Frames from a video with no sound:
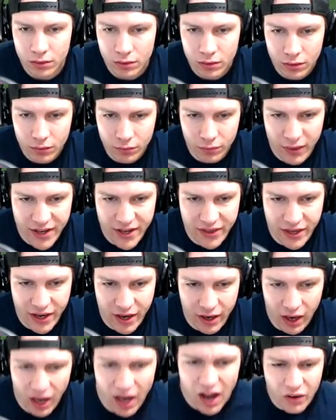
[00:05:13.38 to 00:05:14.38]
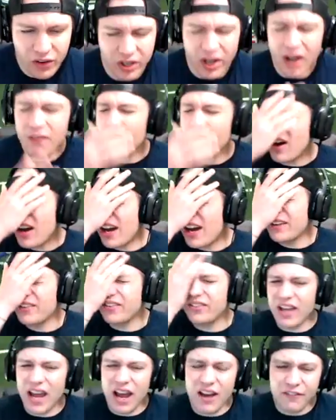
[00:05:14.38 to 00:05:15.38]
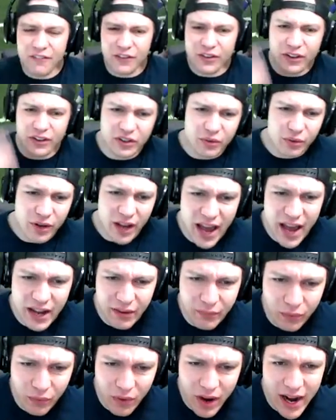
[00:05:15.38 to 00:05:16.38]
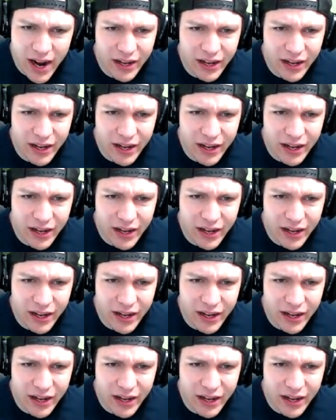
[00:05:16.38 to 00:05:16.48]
Right there. Oh, come on, Stafford. You had him wide